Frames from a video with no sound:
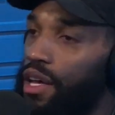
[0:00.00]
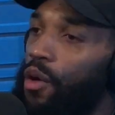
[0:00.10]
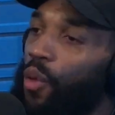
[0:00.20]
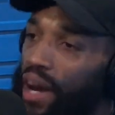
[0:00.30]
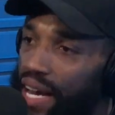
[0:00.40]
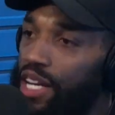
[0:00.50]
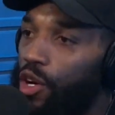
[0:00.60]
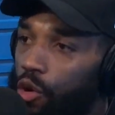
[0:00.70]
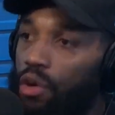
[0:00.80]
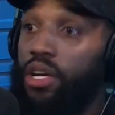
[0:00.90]
We're in the
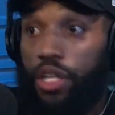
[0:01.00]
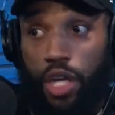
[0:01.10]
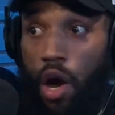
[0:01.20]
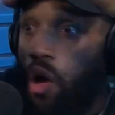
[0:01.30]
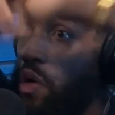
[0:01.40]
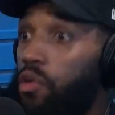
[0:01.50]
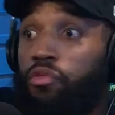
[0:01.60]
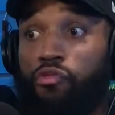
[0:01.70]
corner. Yo,